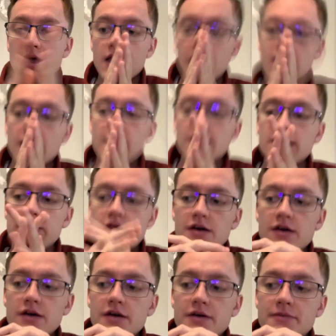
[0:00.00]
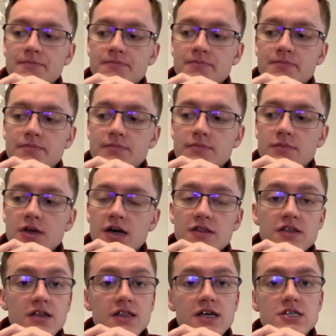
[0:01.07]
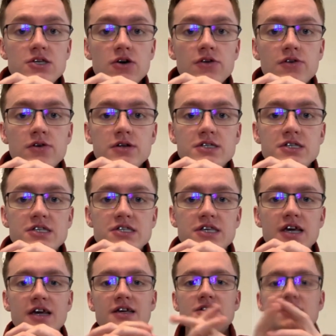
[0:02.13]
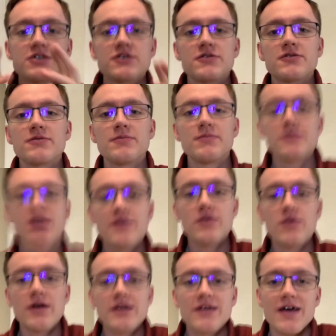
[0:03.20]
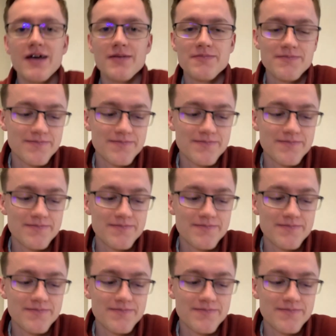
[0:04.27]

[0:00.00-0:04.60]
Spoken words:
And I think that's all there is to say, so you have a great day.